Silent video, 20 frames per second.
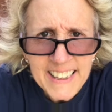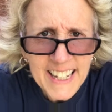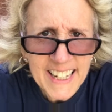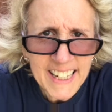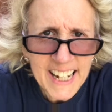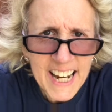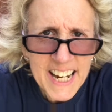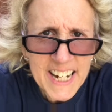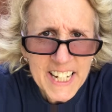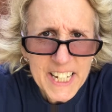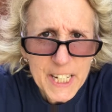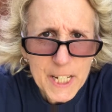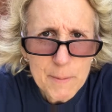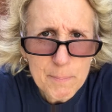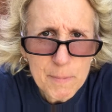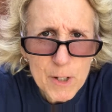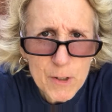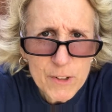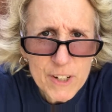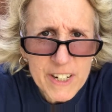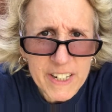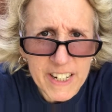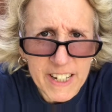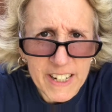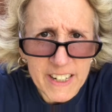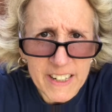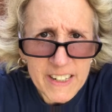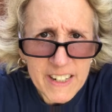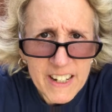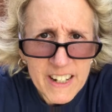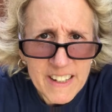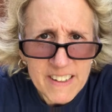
think any community